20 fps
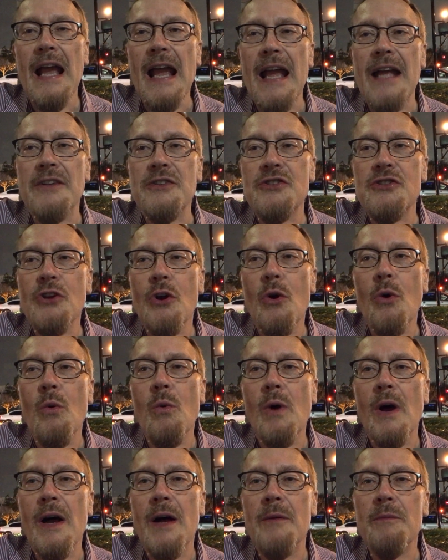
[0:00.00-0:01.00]
And
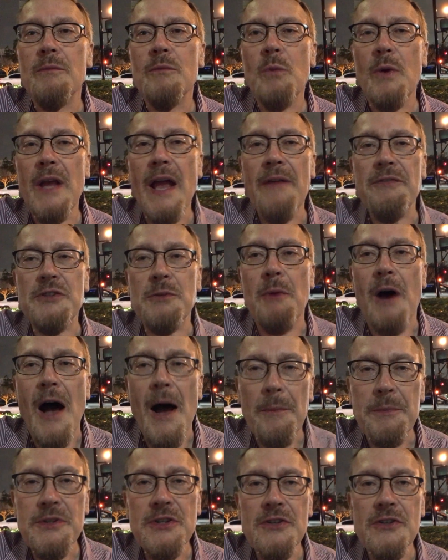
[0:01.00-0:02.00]
so we have some
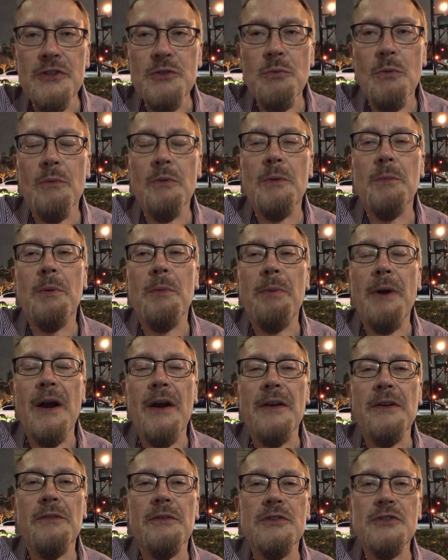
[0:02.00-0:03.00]
options when we're
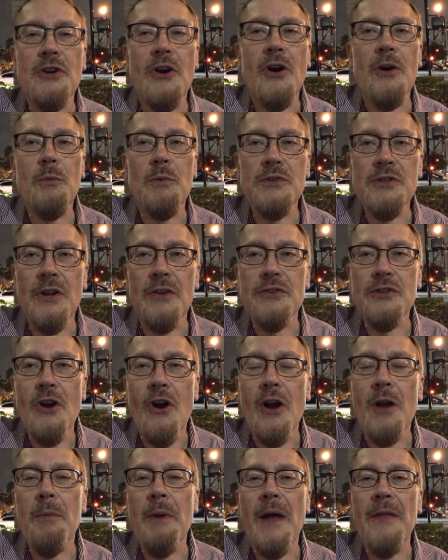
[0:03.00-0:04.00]
preparing the return, which I'll
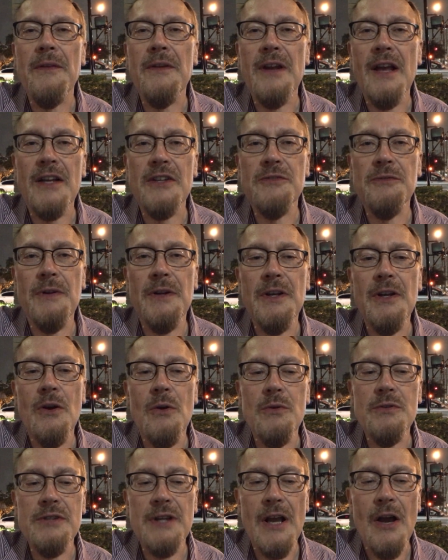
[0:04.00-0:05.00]
talk about in the next
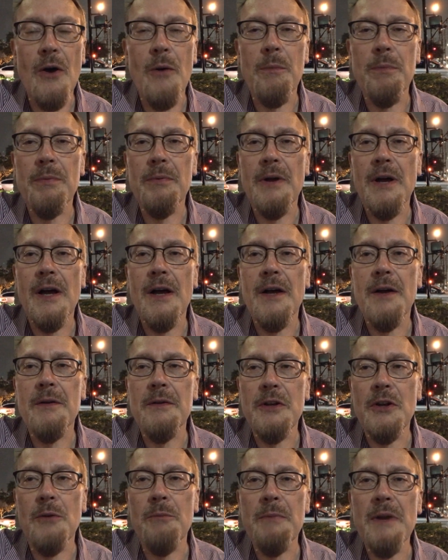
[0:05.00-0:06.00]
video, to help
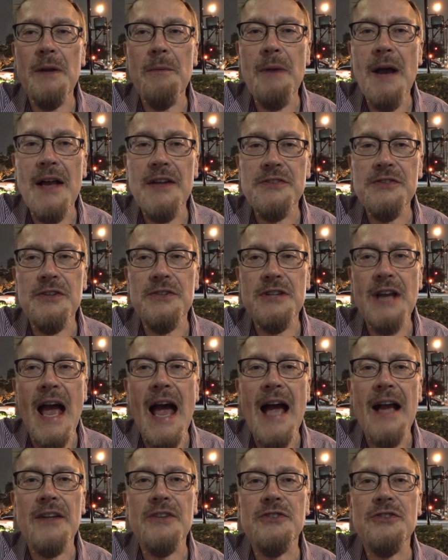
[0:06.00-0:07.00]
minimize the
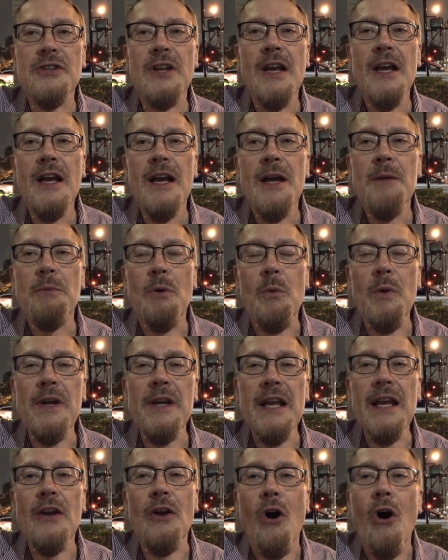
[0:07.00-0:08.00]
tax. But we
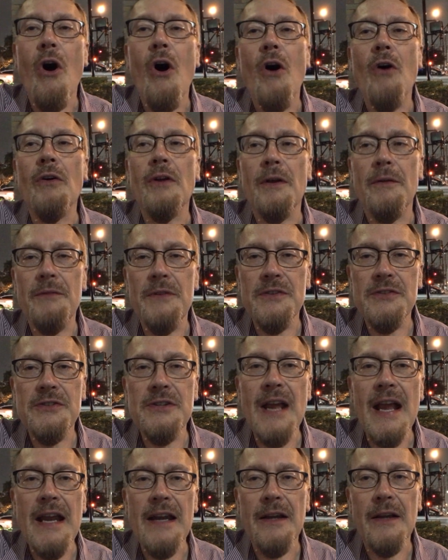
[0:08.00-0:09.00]
need all of this
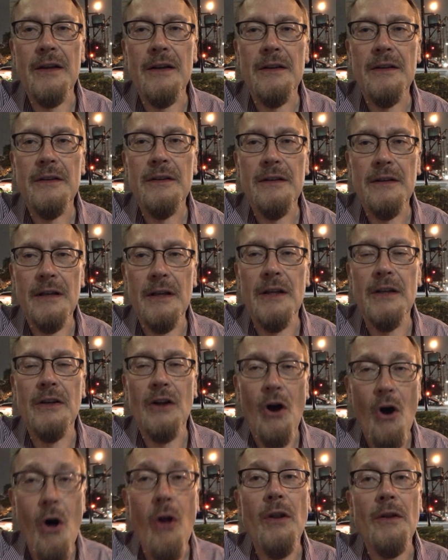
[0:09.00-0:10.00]
data and
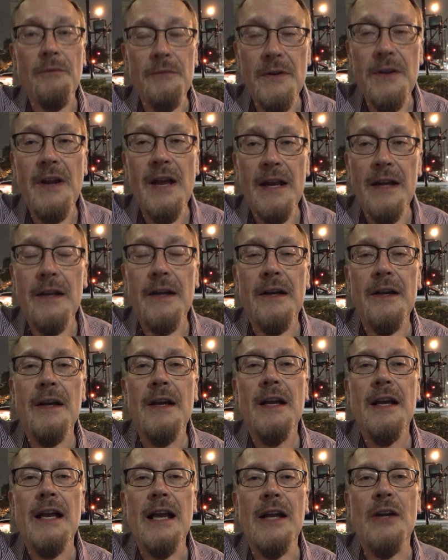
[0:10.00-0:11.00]
all of the data
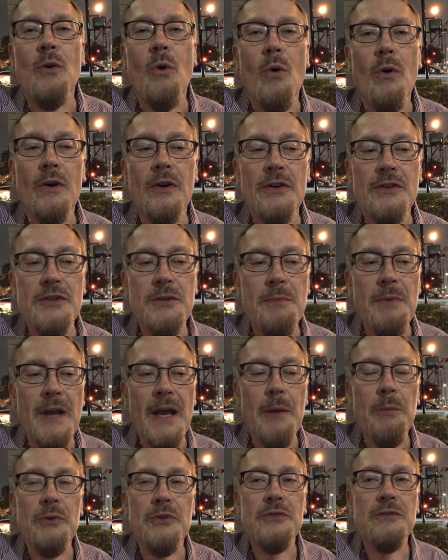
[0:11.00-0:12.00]
in order to
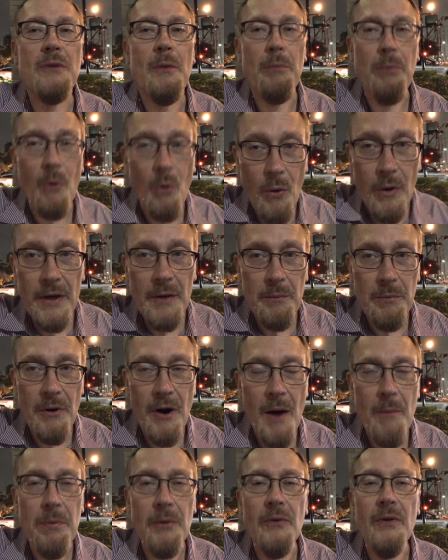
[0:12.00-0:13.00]
be able to report it
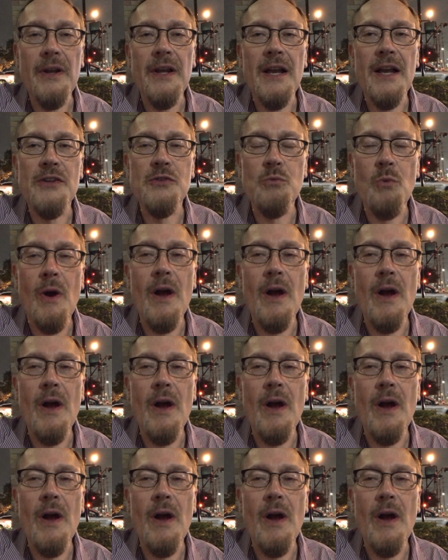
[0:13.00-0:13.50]
properly, as